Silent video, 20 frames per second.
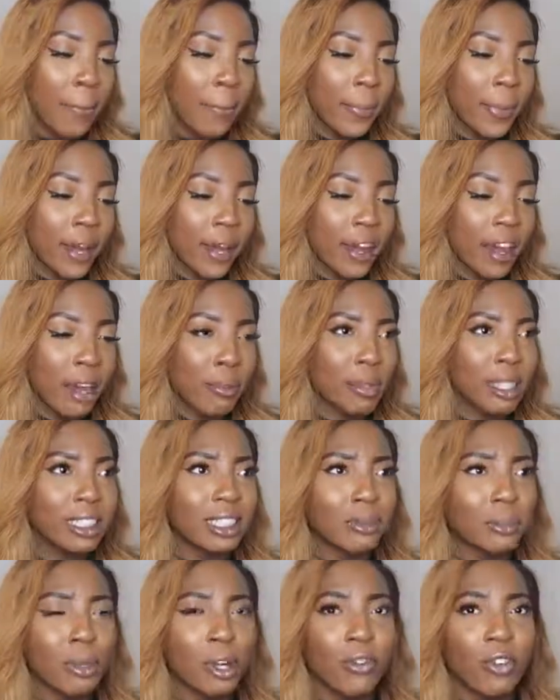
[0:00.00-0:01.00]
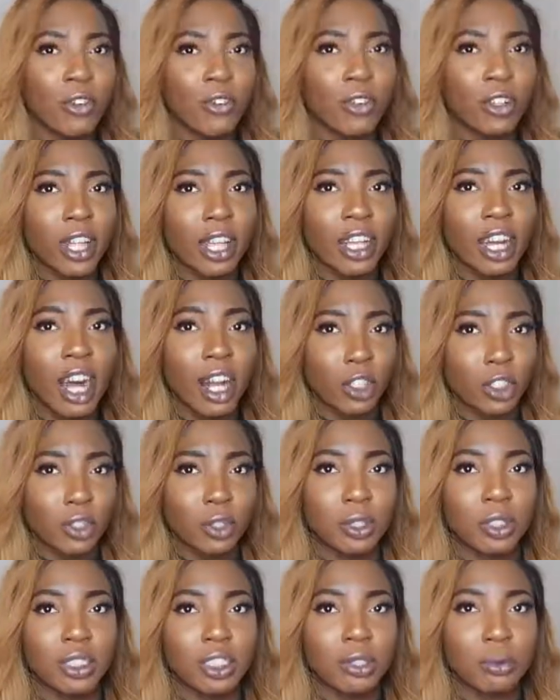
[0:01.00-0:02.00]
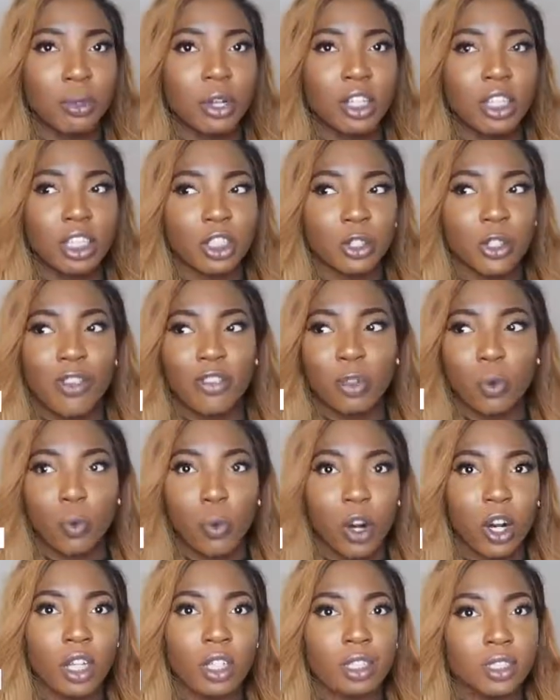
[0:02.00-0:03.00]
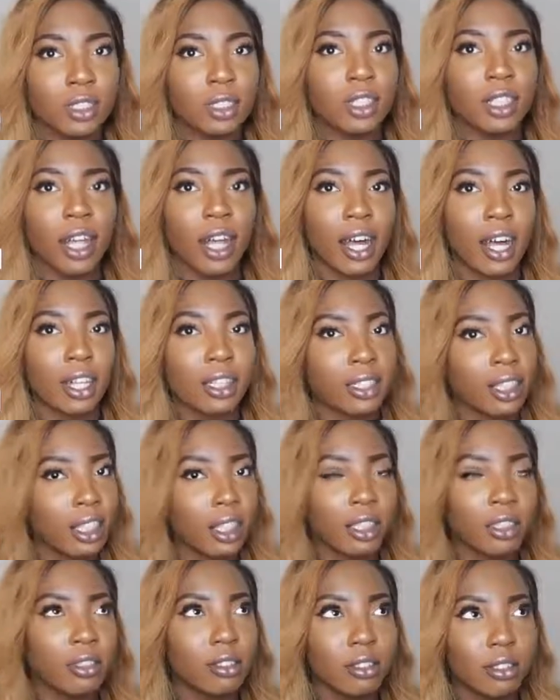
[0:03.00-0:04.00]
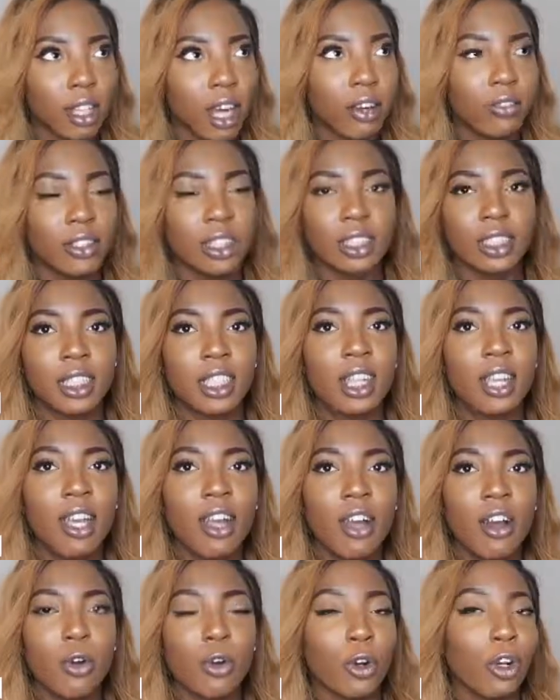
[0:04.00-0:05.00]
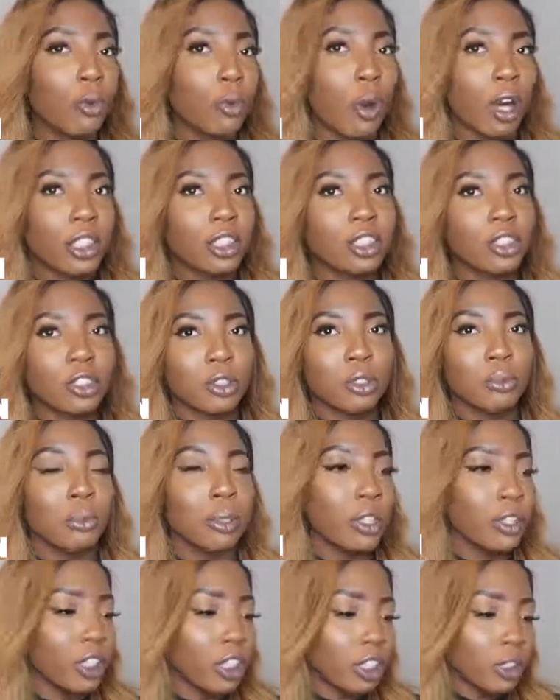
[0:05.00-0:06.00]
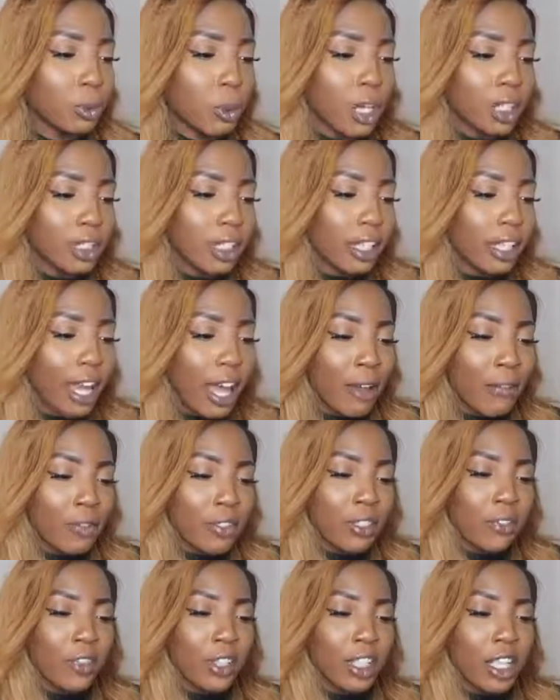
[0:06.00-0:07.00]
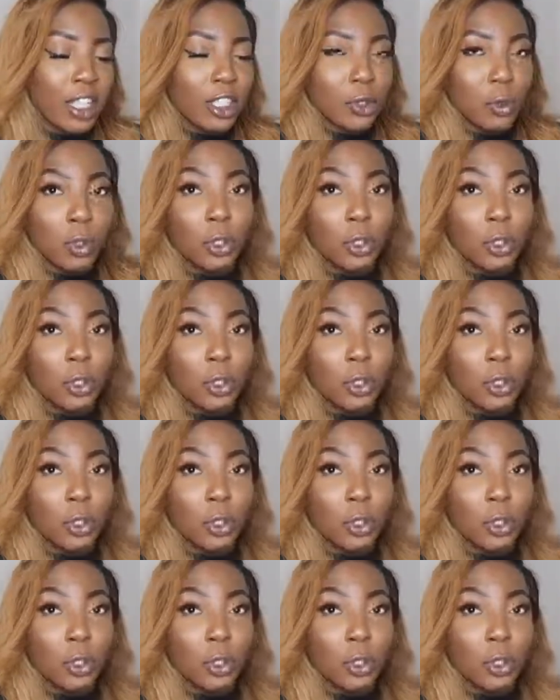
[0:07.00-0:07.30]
But this is perfect for like college students as well because you have to walk to class, like, obviously, or walk to your buildings, walk to the cafe and stuff like that.